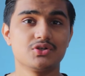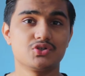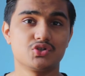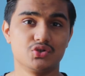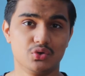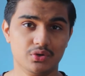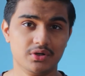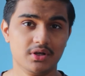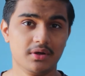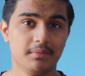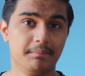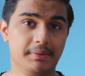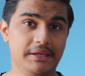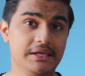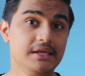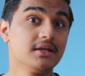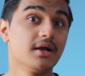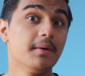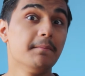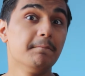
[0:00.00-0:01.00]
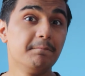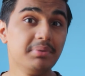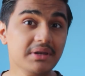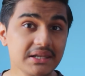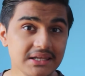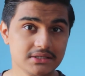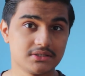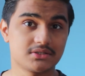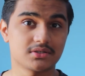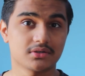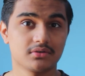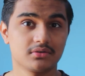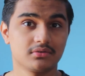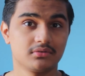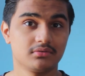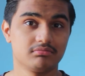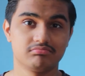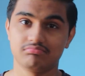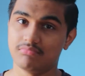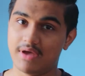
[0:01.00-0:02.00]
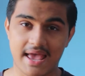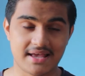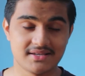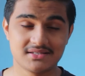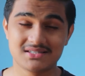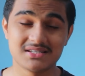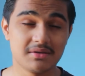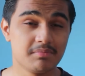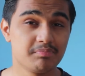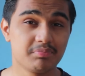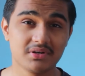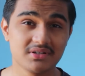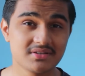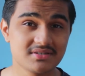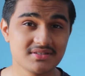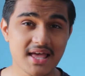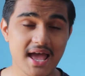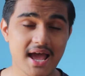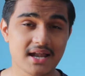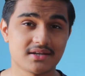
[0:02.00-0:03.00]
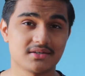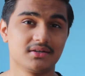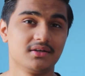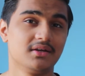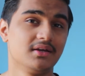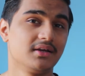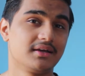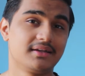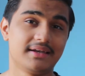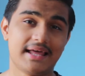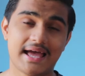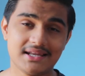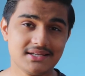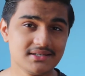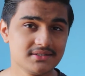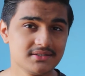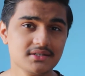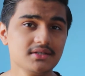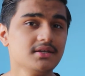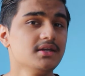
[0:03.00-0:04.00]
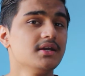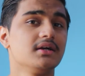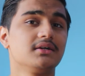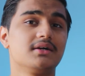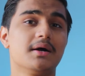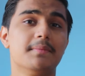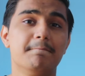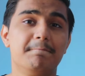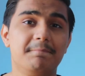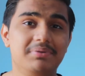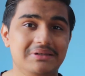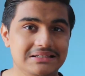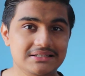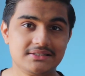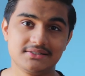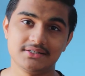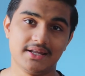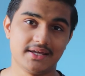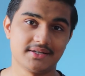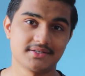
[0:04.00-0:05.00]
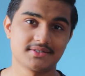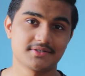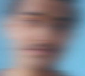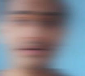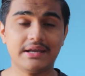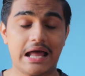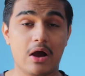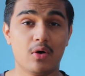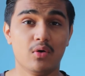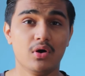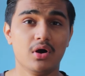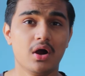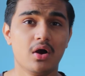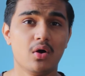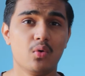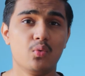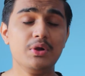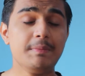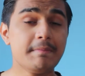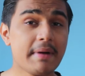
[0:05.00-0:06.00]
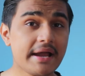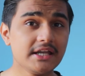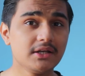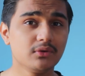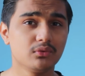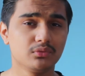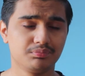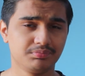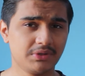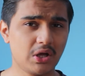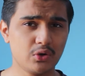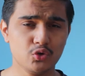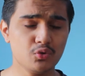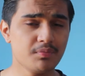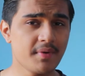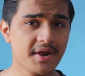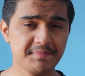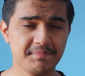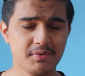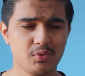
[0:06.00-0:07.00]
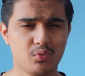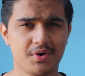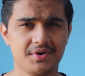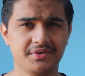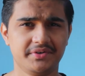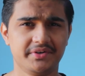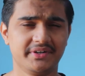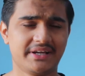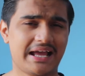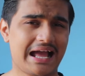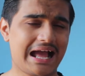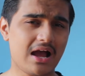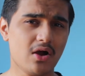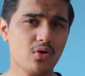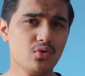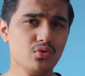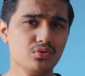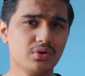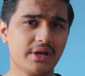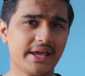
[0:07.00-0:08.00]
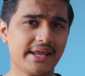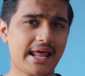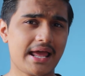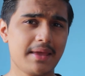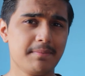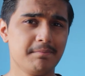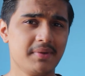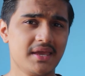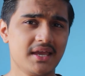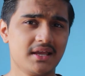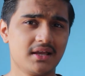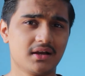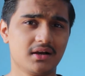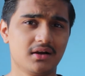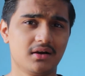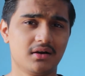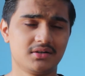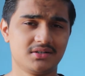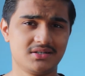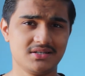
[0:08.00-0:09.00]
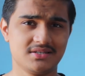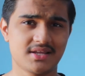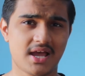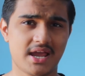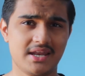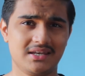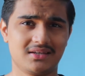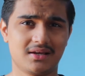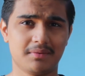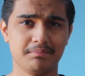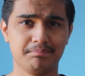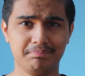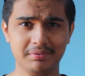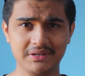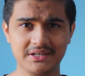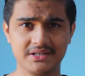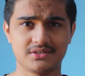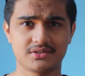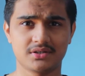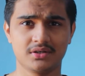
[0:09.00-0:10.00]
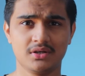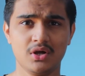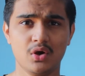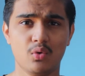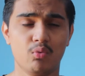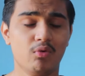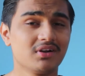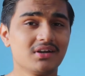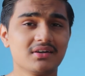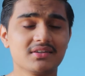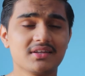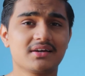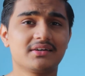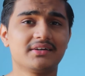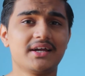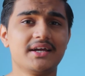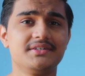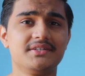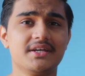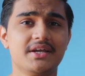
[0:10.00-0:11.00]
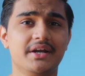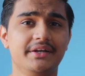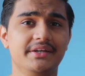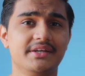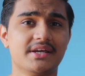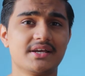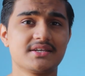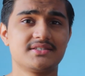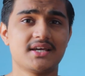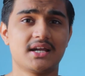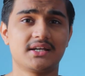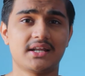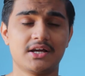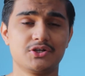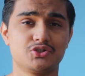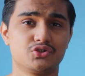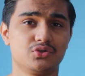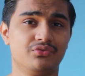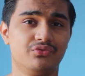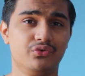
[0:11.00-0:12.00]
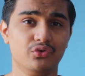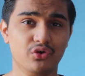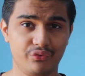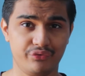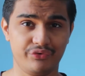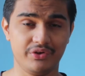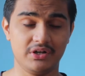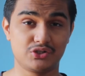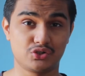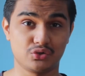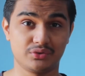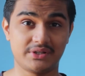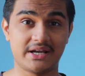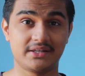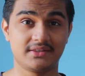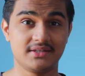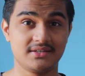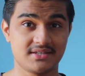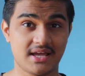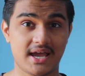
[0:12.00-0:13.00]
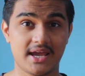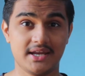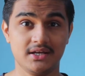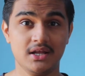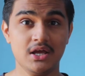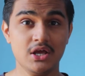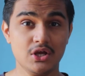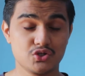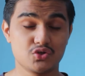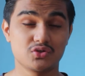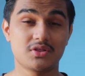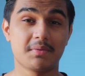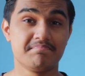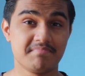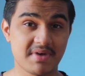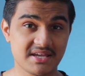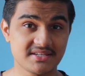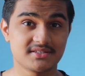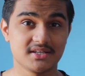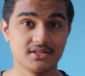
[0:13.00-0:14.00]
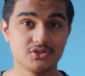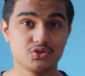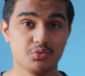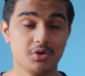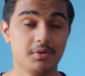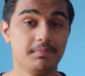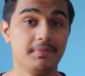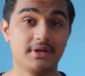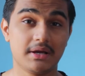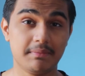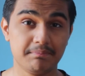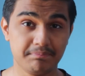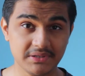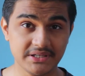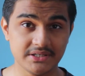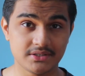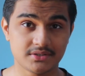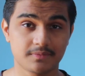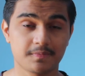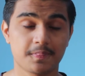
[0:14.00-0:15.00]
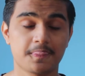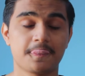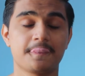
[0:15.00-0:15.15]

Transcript: should be complete. As simple as that. Clarity, completeness. Now you might be wondering, how can I make a design complete? What are the criteria that I should fulfill so that the message will be complete?